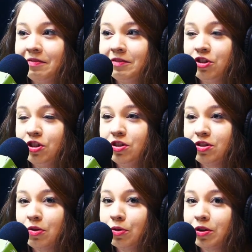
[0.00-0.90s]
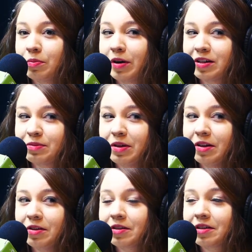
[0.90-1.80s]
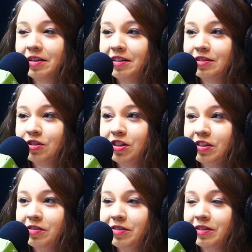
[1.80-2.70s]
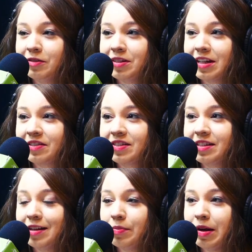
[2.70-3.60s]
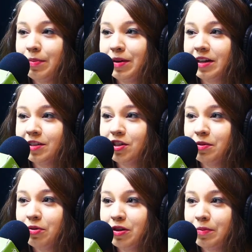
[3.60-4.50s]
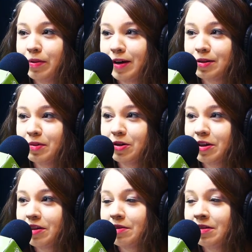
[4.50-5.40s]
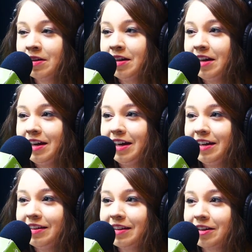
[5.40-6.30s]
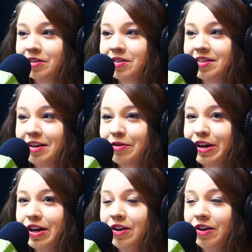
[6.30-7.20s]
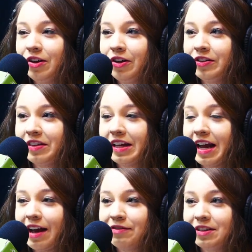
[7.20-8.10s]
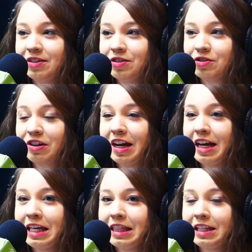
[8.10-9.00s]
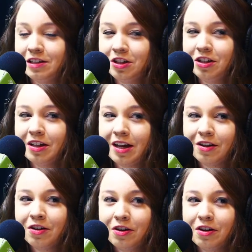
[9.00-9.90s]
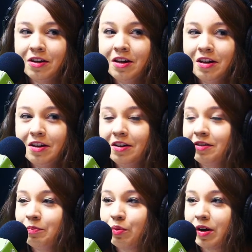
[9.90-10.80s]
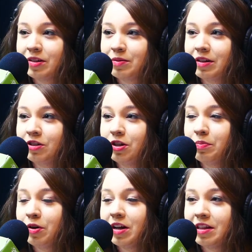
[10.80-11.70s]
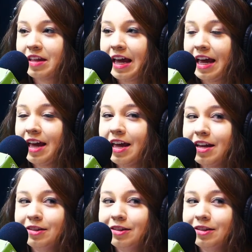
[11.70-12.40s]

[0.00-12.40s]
sold her breast milk and she was like still pumping and she put the breast milk in their cereal and they'd have it to drink and then she'd like cook she'd put it in the eggs. And